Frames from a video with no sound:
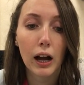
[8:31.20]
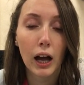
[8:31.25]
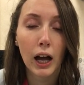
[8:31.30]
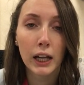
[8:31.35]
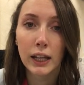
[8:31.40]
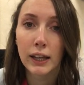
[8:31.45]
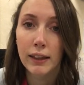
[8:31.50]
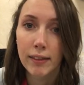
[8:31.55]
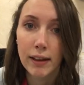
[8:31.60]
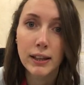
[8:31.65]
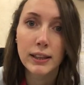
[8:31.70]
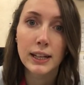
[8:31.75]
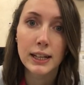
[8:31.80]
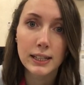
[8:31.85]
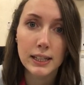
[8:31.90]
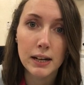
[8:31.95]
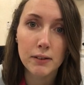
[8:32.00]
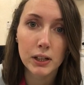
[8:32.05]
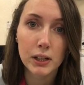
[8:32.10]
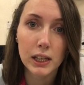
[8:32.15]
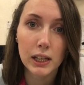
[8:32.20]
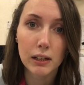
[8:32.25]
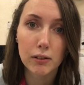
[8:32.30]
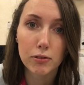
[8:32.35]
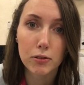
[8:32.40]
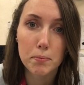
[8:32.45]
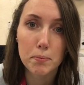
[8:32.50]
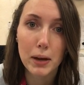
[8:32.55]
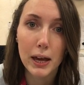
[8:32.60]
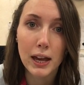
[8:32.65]
I think that's everything
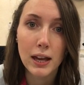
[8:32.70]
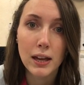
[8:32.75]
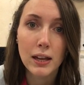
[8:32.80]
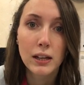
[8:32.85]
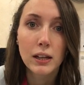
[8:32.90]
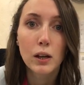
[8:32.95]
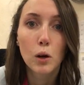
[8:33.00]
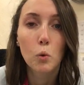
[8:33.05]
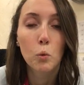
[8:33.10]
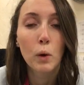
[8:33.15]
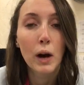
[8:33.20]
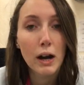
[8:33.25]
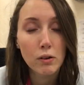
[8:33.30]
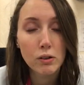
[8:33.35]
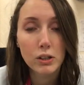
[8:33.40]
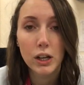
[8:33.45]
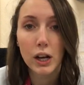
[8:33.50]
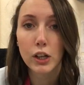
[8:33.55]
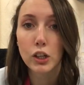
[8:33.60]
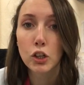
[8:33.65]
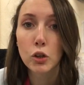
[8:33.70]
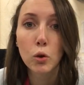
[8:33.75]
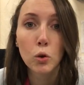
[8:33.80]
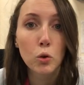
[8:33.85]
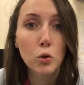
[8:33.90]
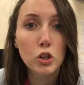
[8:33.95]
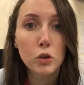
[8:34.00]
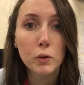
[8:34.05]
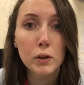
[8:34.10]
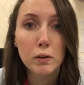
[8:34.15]
from me. Well done, you're
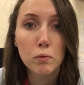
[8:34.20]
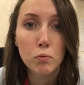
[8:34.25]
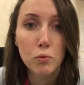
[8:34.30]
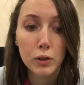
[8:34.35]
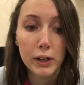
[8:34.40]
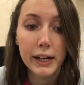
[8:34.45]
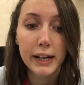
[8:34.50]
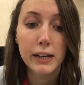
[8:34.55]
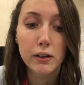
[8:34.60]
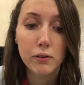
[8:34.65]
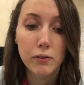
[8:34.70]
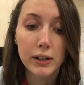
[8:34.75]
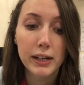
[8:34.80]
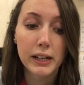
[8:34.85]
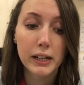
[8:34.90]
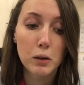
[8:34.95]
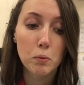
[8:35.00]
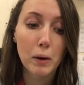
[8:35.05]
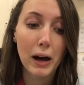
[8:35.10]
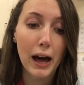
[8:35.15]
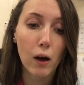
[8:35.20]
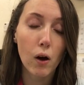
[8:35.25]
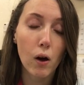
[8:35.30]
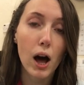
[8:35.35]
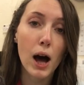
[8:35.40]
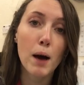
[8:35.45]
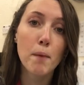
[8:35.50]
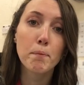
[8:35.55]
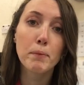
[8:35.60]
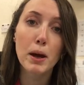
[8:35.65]
all doing really, really well.
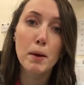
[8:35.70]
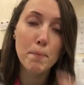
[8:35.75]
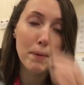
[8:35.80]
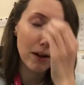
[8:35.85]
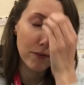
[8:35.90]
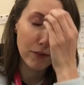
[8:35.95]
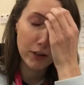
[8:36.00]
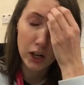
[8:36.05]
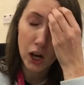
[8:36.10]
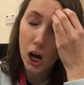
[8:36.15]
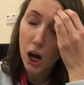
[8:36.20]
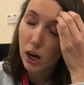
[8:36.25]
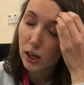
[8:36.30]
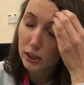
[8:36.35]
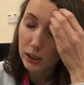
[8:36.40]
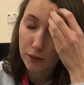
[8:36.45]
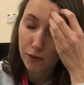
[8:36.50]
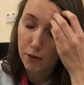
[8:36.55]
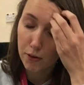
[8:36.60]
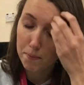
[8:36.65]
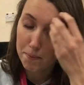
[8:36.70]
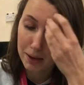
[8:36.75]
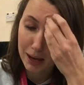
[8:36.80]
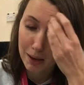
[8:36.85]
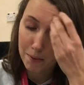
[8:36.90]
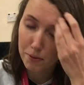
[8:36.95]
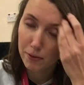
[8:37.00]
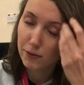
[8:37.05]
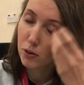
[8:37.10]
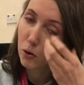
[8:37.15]
A bit of an ask from
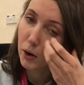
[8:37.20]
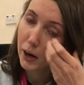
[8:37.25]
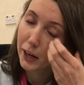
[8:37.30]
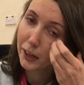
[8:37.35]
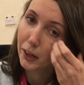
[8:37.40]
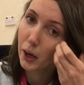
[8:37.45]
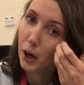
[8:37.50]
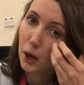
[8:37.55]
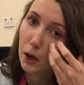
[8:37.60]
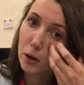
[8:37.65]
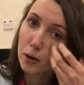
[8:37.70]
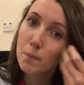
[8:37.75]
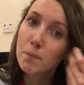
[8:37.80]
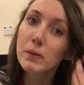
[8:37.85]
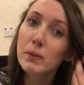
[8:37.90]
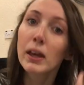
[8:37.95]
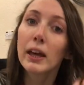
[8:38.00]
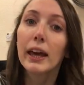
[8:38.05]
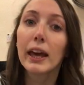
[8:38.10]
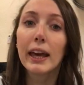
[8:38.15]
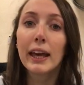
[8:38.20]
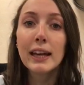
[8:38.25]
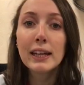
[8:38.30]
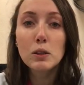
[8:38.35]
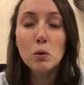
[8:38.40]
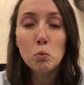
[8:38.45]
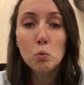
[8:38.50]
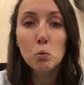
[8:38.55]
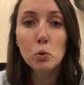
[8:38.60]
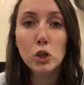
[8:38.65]
me before I go
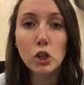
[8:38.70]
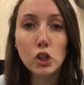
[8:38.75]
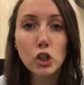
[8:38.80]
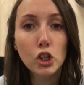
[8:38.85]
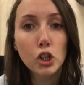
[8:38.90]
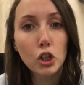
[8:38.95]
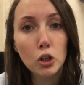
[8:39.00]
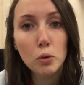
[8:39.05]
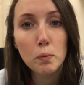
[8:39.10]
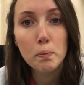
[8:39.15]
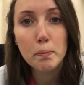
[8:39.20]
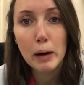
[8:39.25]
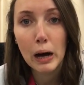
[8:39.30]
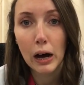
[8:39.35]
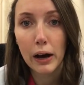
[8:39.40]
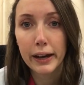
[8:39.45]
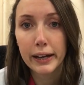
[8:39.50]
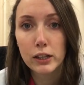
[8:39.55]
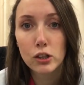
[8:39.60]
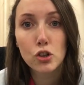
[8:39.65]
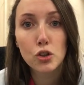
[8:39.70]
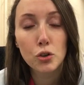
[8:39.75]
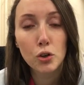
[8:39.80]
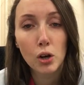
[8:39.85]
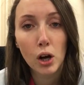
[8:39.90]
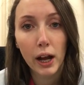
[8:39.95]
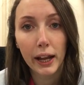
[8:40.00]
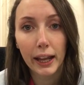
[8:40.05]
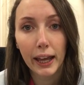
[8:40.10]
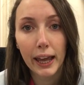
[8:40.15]
is, would you mind
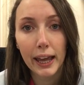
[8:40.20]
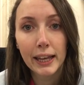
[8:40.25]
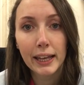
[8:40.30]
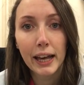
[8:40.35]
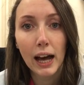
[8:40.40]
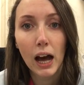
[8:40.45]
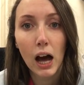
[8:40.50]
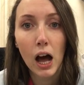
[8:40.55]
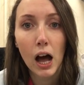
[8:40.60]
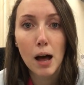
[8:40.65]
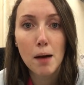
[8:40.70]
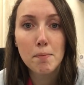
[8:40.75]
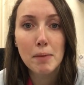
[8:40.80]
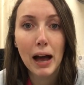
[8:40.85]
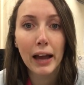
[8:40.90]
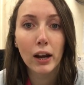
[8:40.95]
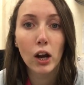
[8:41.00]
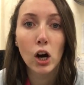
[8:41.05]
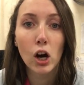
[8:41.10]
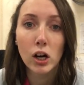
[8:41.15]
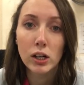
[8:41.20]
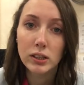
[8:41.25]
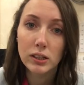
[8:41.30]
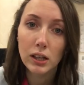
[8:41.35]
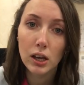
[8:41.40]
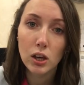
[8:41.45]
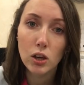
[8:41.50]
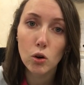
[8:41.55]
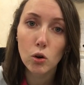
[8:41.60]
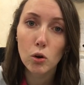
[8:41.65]
trying and
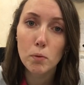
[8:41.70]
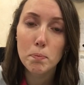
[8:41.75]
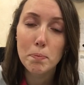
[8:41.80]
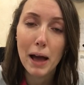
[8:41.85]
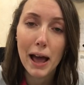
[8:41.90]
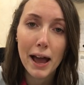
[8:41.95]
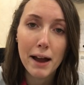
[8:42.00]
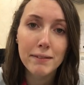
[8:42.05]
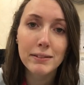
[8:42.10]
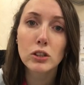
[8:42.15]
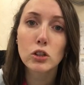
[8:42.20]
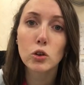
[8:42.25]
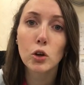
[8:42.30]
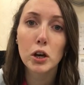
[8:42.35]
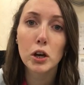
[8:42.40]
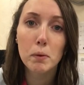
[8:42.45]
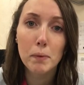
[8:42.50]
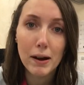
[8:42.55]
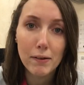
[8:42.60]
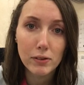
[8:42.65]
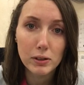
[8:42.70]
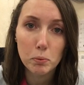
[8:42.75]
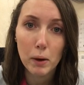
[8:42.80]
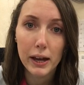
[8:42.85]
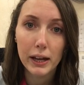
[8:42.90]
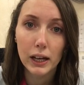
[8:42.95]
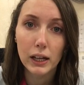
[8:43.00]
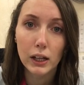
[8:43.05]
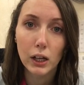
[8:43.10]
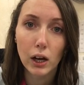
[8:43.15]
asking your parents or whoever's
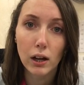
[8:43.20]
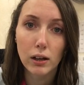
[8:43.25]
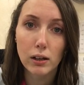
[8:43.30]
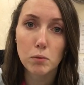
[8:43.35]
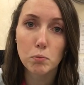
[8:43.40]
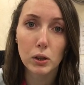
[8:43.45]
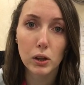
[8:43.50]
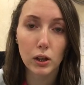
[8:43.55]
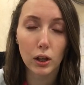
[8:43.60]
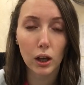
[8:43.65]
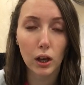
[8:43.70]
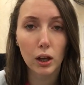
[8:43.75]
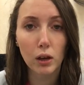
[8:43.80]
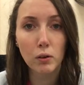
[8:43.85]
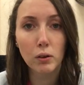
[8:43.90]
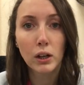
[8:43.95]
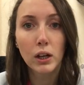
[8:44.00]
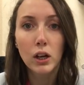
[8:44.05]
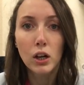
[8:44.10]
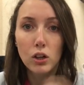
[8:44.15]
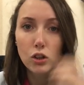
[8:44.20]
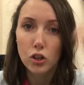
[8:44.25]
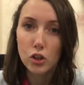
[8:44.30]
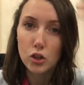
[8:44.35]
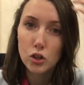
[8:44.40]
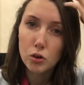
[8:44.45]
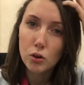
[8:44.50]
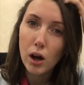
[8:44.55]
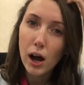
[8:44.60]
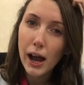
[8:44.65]
working at home with you to
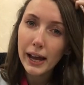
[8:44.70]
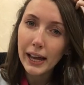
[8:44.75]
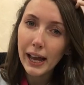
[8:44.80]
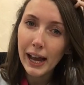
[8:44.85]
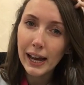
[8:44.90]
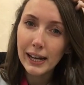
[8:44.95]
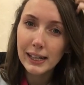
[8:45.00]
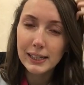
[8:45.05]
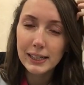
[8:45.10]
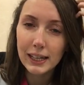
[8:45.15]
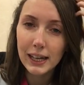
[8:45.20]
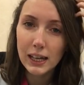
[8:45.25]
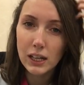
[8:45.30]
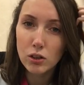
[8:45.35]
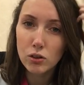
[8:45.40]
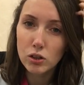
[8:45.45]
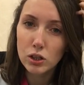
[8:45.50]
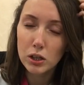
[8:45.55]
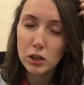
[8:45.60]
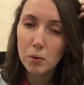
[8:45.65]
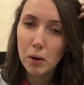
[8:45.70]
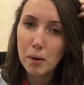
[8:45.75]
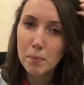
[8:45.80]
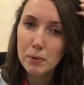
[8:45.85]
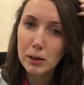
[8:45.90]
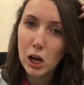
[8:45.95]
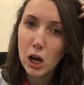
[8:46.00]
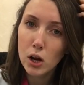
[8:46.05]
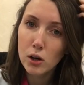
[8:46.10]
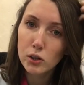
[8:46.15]
try and get you to
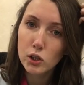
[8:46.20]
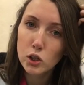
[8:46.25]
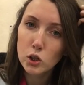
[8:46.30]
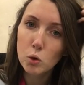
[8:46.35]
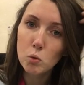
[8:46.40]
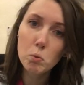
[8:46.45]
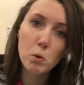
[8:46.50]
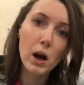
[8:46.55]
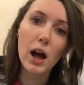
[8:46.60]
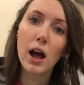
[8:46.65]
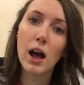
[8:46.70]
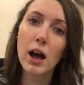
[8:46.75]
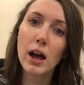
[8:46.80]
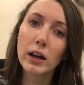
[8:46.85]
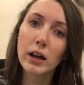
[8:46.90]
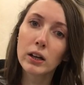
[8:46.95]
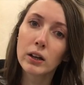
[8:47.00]
upload your work